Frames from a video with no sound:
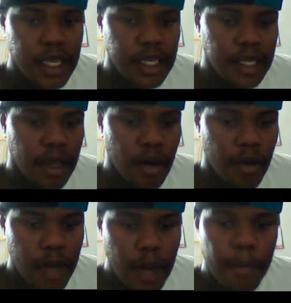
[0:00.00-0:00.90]

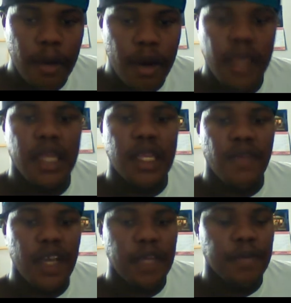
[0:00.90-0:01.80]
number and his
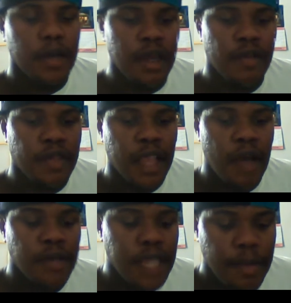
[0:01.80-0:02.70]
Facebook and everything, I was
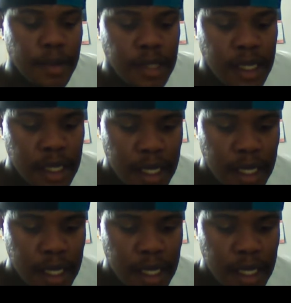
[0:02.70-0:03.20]
able to